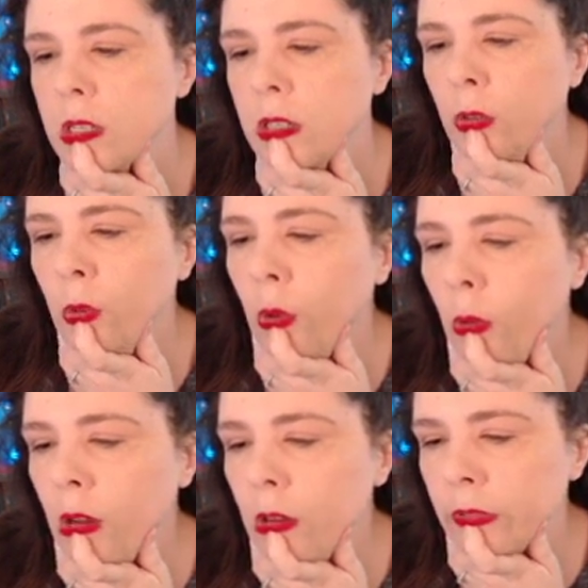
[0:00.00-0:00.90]
So go
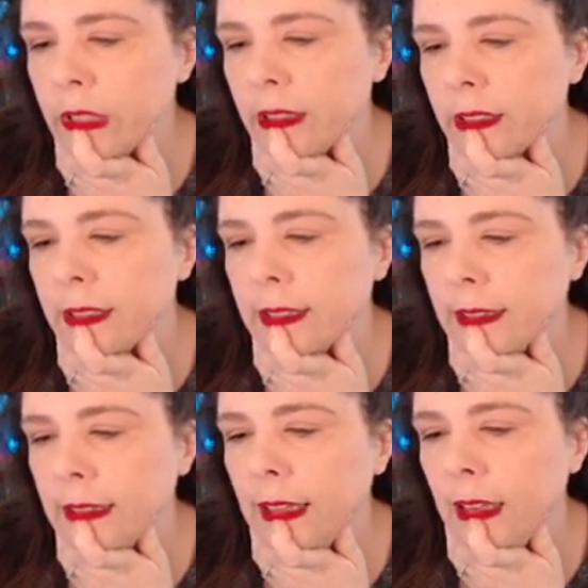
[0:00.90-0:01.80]
over there,
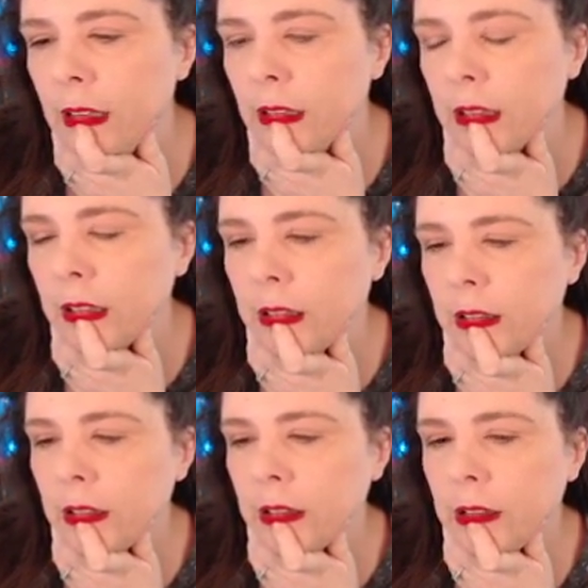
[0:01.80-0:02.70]
silly.
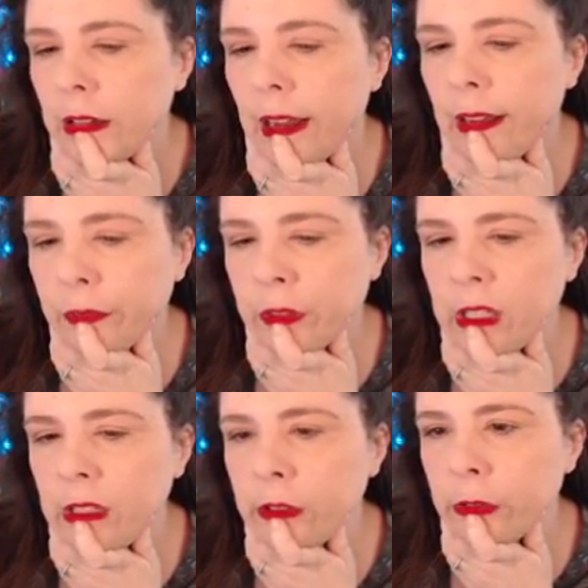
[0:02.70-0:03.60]
Have an
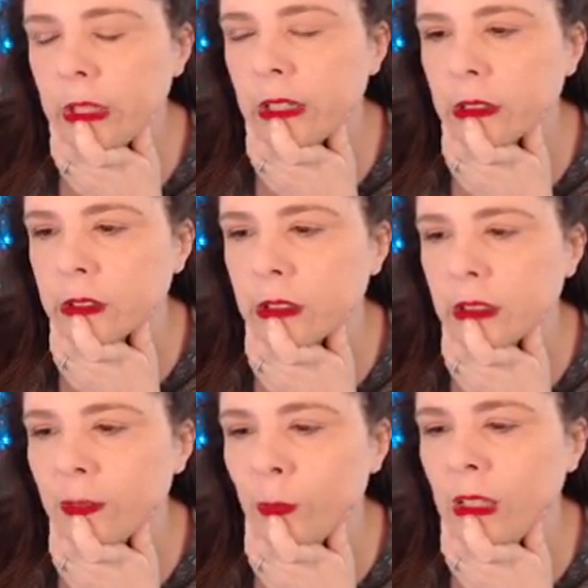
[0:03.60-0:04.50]
EU character
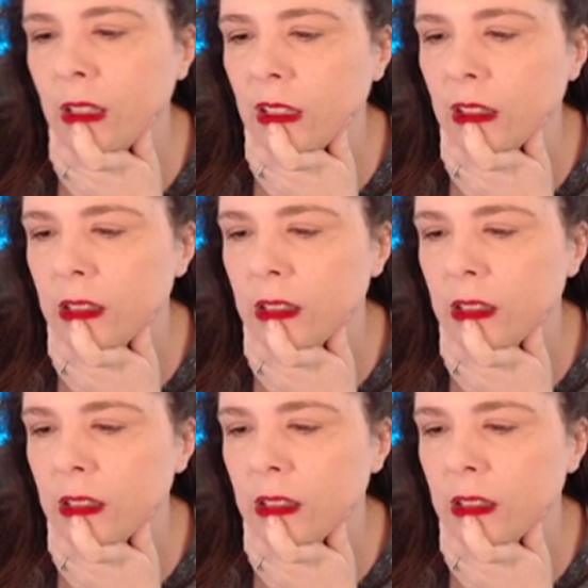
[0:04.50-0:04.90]
like me.